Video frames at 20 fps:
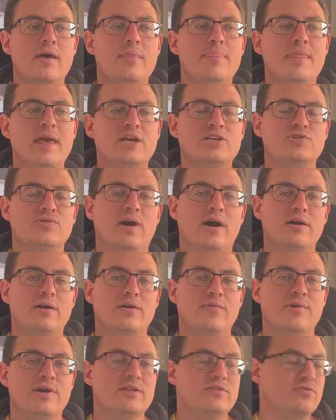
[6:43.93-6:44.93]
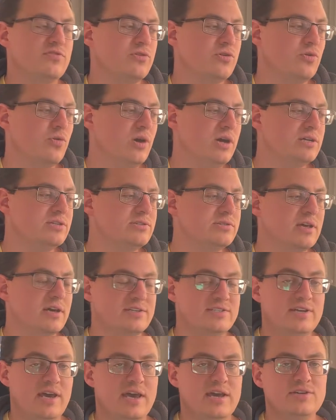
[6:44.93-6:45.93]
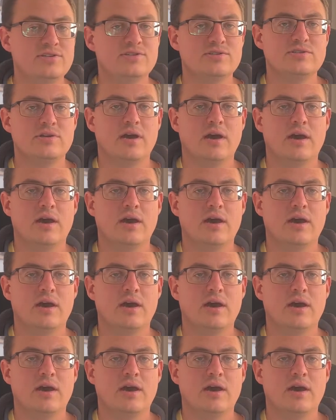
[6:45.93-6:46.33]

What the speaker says: Next round I went through was a test.